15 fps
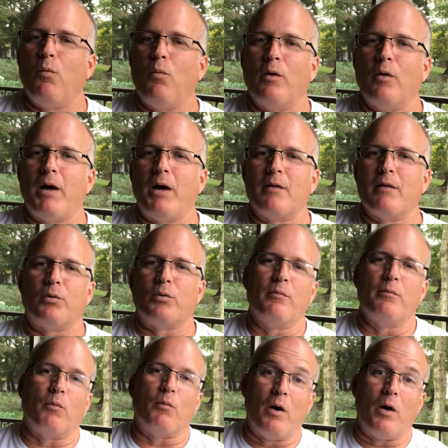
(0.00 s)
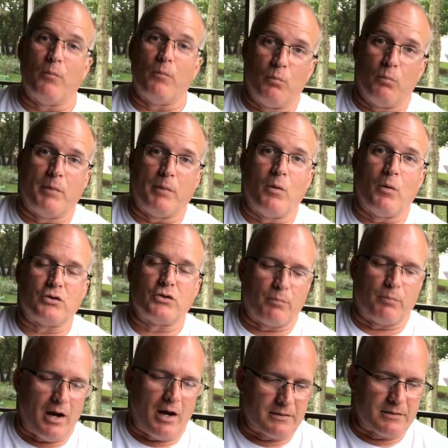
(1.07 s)
we're about improvement, but what's your
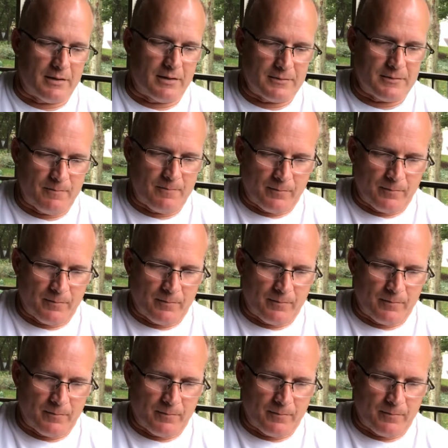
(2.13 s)
process?